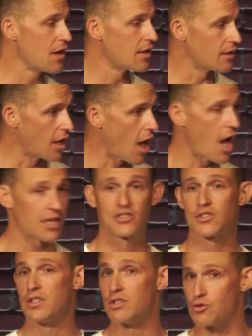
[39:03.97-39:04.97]

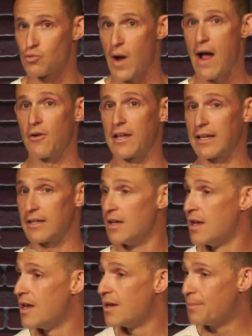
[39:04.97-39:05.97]
lost, drowning
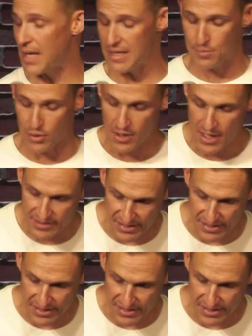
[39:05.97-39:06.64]
people, to